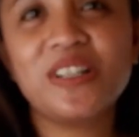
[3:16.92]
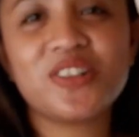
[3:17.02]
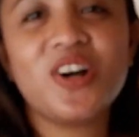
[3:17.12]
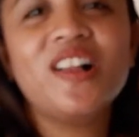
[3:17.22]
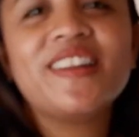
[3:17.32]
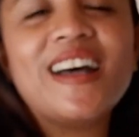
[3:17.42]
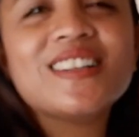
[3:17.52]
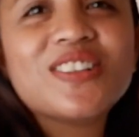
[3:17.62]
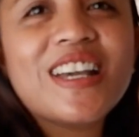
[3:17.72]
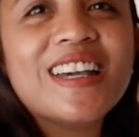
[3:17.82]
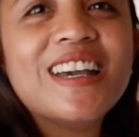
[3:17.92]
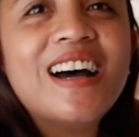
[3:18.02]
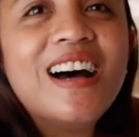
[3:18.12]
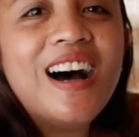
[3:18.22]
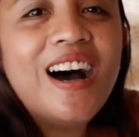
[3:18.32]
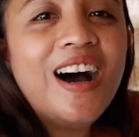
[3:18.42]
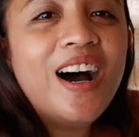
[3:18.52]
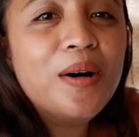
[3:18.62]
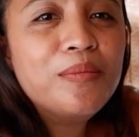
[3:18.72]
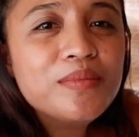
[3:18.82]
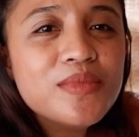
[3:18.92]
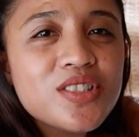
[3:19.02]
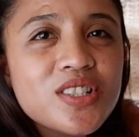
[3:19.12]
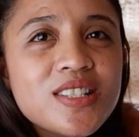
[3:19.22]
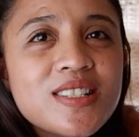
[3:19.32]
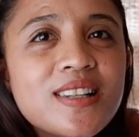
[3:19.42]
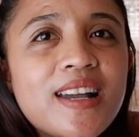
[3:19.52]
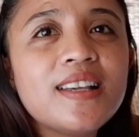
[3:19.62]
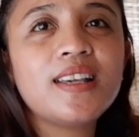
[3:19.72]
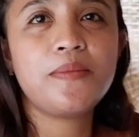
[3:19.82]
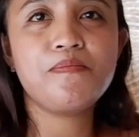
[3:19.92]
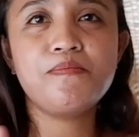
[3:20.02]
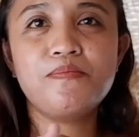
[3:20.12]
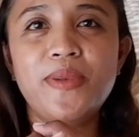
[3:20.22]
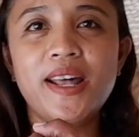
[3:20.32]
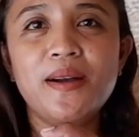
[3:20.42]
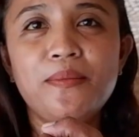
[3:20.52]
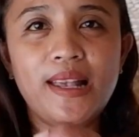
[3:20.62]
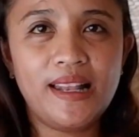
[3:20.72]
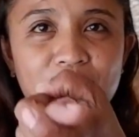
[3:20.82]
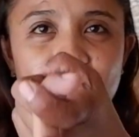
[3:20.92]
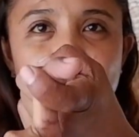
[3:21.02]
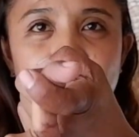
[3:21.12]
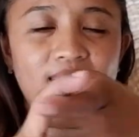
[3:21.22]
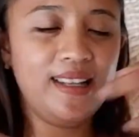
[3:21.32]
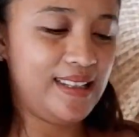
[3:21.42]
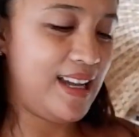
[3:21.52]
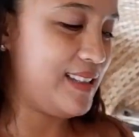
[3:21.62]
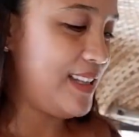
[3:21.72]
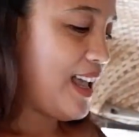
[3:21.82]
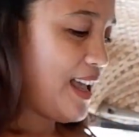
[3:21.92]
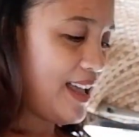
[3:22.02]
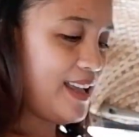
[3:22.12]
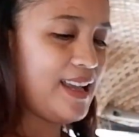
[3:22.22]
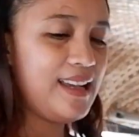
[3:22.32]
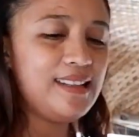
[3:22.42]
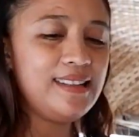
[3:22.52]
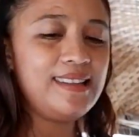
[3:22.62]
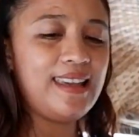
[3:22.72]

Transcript: what to call that. Okay. Just like in parang male and female like that. And